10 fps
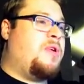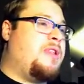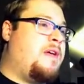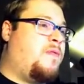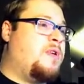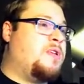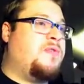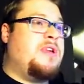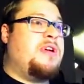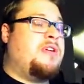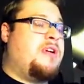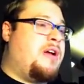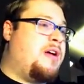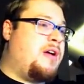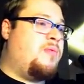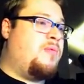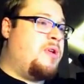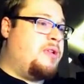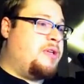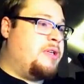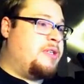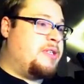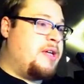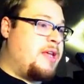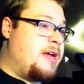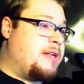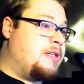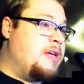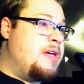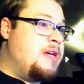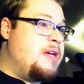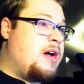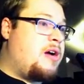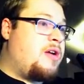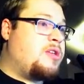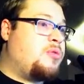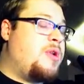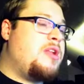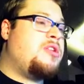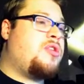it in that first video. I will say that. All right, Twin-Headed